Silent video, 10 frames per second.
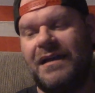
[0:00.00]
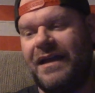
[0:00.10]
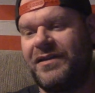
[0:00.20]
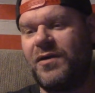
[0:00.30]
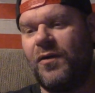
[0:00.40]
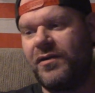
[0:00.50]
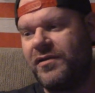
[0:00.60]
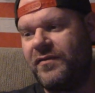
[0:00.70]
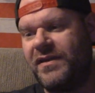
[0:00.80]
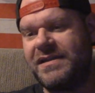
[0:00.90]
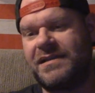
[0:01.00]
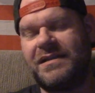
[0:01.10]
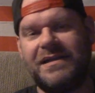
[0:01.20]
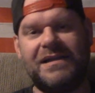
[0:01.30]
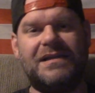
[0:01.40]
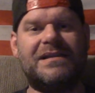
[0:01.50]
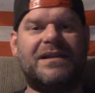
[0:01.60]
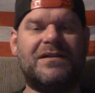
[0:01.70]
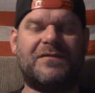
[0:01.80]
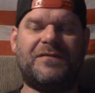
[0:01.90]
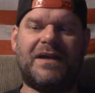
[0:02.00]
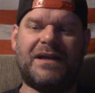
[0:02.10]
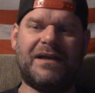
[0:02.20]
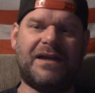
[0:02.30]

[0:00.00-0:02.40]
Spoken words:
at the corner of this and this, there's a fucking